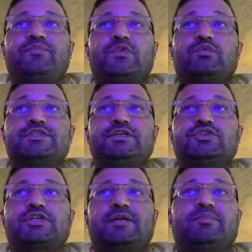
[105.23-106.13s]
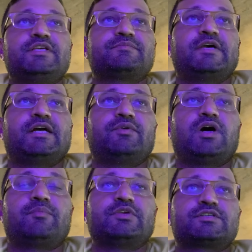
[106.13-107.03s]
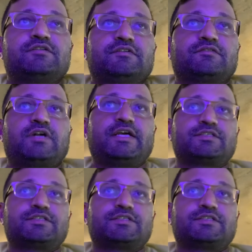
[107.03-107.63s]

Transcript: were still trying to please man, I would not be a servant of Christ.